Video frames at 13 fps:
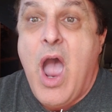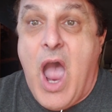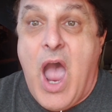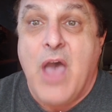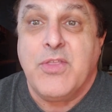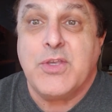
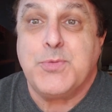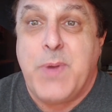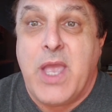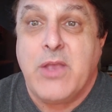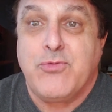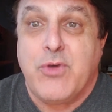on this
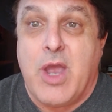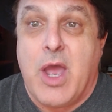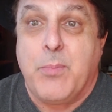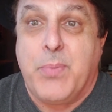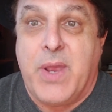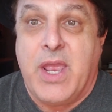
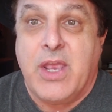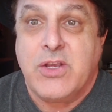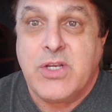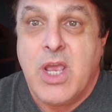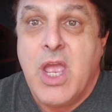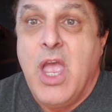Patreon
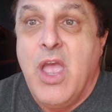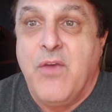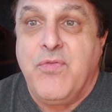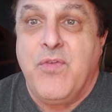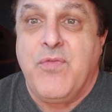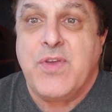page
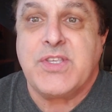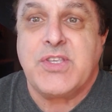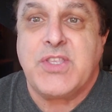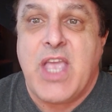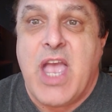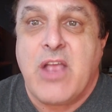if you
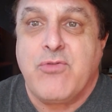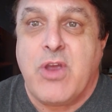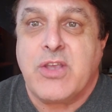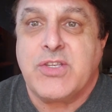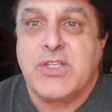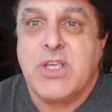visit the
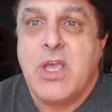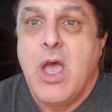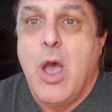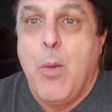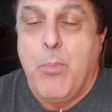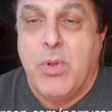address
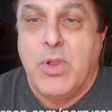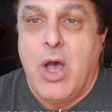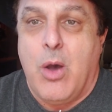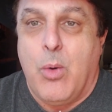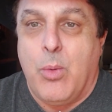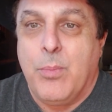
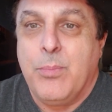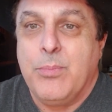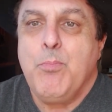below.